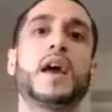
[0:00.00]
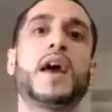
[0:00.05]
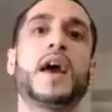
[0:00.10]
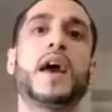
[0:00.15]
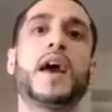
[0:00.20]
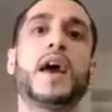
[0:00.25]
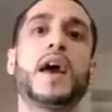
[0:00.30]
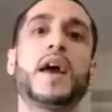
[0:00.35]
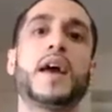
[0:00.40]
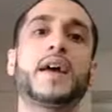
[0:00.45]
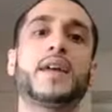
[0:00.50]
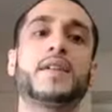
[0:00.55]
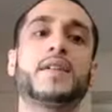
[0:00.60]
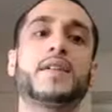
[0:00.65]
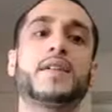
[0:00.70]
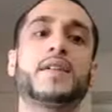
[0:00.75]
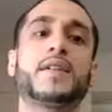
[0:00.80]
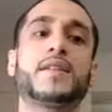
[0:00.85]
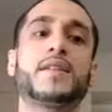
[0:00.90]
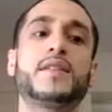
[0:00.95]

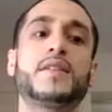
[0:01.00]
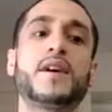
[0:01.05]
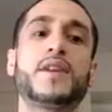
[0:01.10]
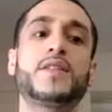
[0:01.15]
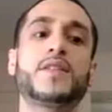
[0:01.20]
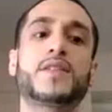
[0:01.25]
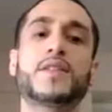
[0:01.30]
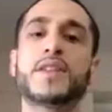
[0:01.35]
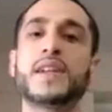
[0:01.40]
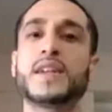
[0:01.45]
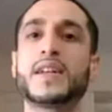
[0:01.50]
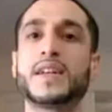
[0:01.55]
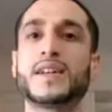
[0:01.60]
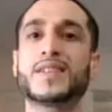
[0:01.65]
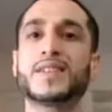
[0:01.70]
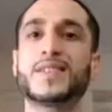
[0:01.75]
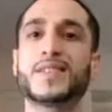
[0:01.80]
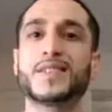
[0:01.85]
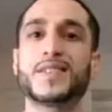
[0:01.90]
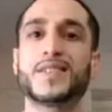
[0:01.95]
And the other thing
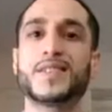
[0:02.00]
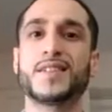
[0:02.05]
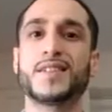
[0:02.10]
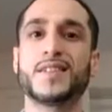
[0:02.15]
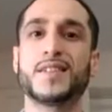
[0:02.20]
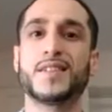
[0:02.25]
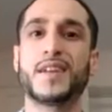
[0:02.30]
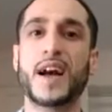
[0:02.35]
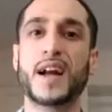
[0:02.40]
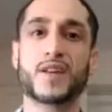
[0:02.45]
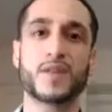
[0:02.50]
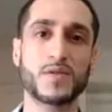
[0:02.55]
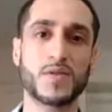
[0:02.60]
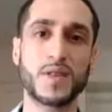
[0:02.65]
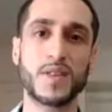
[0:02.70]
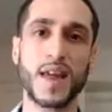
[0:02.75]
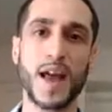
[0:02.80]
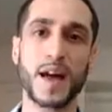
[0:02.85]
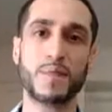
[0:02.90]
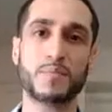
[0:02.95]
is, not
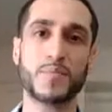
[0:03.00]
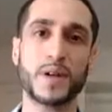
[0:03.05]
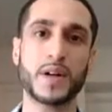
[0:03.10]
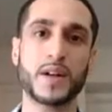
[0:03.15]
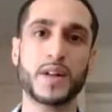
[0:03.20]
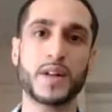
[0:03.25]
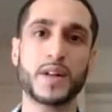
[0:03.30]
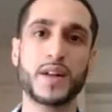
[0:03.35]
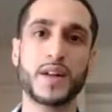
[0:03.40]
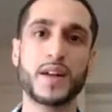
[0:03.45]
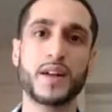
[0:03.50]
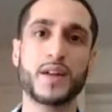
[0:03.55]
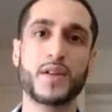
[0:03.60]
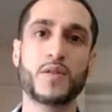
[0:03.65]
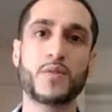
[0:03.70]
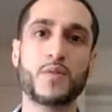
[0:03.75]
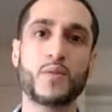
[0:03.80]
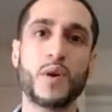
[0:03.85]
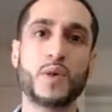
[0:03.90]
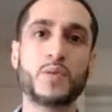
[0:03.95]
only that, but
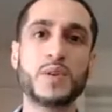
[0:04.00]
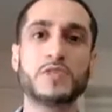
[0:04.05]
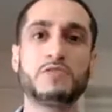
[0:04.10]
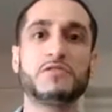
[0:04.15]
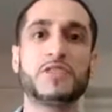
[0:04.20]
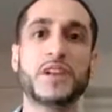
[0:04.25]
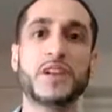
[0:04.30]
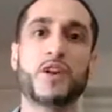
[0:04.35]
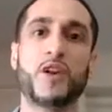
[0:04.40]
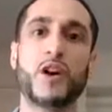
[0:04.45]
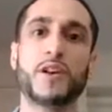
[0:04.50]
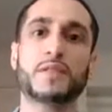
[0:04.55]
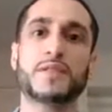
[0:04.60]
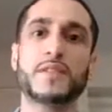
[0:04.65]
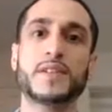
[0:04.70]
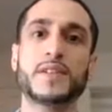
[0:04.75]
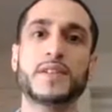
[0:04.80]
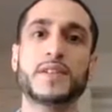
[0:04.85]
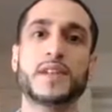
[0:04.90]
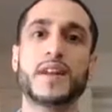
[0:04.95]
when we drink
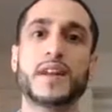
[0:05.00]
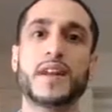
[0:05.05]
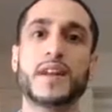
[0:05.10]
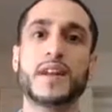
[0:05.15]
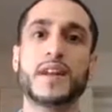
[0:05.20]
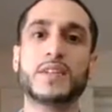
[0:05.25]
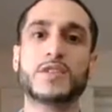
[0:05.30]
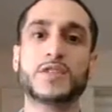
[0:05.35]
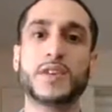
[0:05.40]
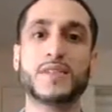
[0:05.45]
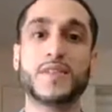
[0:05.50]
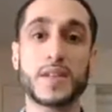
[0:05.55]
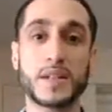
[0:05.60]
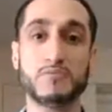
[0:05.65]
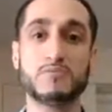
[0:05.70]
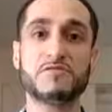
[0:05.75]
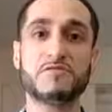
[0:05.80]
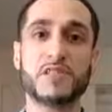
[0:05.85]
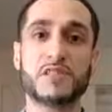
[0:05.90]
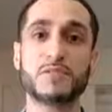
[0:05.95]
coffee, it's already
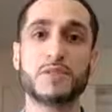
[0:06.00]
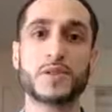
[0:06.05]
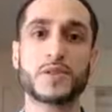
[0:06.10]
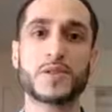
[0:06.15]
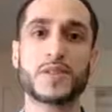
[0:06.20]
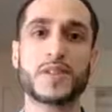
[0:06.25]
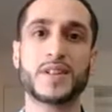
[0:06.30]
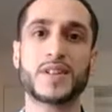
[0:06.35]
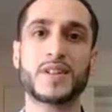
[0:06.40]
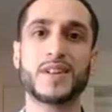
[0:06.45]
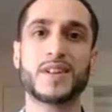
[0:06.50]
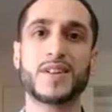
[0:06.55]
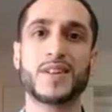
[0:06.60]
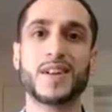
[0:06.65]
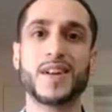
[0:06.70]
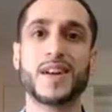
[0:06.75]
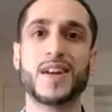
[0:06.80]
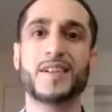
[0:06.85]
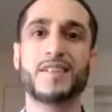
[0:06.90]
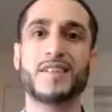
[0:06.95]
pre-roasted,
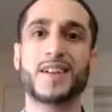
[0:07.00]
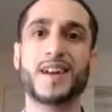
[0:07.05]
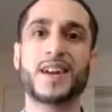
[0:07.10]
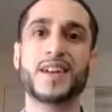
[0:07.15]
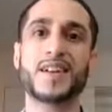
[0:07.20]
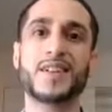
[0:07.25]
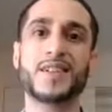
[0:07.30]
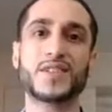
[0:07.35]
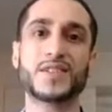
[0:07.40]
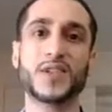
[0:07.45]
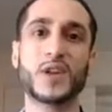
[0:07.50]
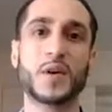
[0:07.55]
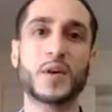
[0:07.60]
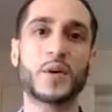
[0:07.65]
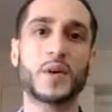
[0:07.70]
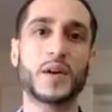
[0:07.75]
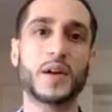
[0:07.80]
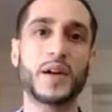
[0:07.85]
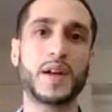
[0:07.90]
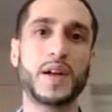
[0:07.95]
right?
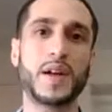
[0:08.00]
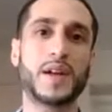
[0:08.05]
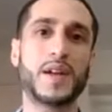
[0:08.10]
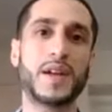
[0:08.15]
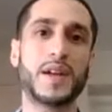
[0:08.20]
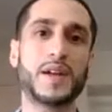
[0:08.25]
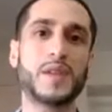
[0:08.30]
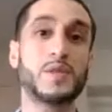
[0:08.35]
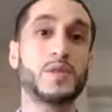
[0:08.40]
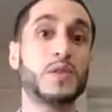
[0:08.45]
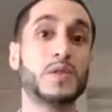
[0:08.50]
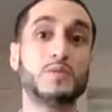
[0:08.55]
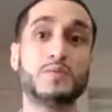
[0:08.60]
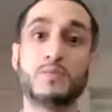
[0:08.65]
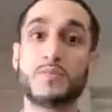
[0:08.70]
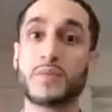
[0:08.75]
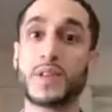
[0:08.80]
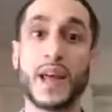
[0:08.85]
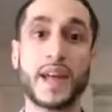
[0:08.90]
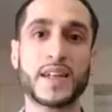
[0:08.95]
So it was
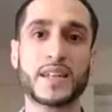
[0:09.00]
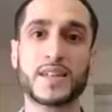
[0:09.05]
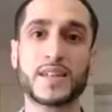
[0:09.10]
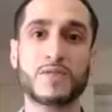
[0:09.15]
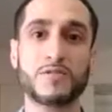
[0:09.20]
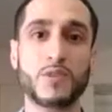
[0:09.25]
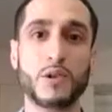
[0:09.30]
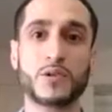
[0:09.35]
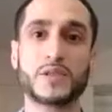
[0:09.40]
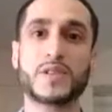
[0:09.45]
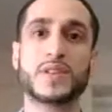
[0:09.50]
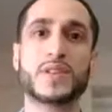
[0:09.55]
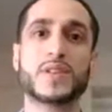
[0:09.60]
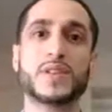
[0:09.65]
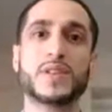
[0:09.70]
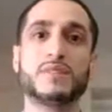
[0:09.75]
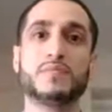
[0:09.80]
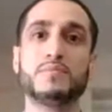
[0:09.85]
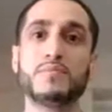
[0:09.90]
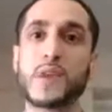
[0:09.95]
likely
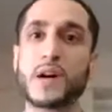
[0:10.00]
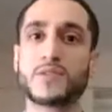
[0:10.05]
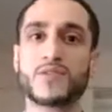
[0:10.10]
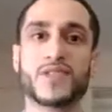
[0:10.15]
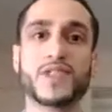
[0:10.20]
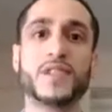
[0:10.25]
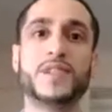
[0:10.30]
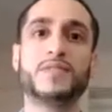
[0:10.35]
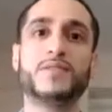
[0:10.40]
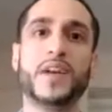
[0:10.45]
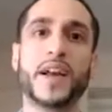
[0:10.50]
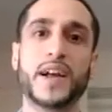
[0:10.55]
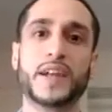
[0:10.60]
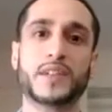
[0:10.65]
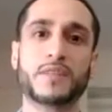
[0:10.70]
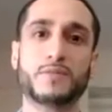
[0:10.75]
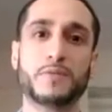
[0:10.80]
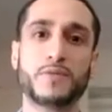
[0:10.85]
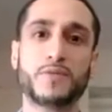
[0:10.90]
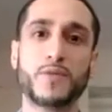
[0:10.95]
roasted months in
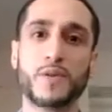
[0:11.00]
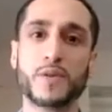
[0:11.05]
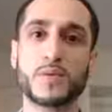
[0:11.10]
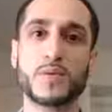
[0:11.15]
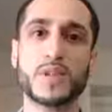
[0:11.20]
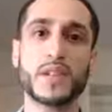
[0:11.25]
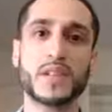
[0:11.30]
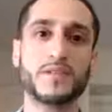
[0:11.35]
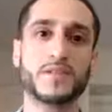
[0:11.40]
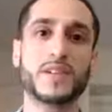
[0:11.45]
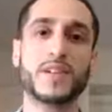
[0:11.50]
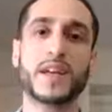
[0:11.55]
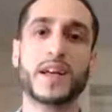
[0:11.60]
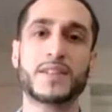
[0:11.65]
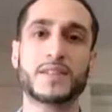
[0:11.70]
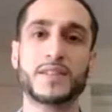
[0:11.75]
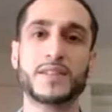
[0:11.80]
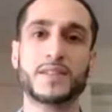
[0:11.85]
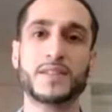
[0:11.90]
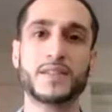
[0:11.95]
advance before we even
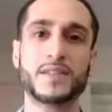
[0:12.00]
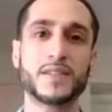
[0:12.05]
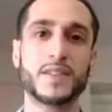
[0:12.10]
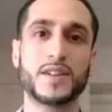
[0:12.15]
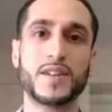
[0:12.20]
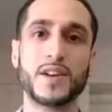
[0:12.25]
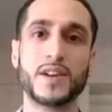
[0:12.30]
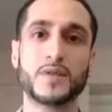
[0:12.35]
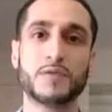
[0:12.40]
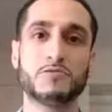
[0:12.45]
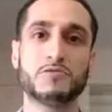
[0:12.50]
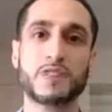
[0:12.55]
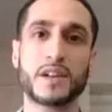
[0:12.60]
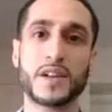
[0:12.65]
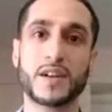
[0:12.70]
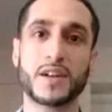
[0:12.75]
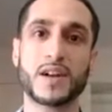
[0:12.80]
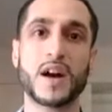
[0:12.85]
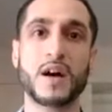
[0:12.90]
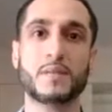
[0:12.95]
get to,
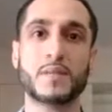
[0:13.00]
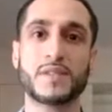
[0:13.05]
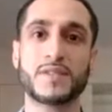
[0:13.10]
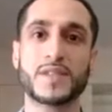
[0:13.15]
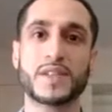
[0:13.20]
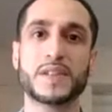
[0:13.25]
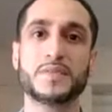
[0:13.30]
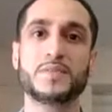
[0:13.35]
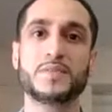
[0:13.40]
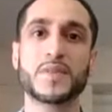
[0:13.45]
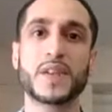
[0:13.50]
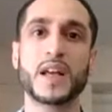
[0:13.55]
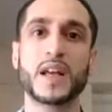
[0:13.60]
drink a cup of it.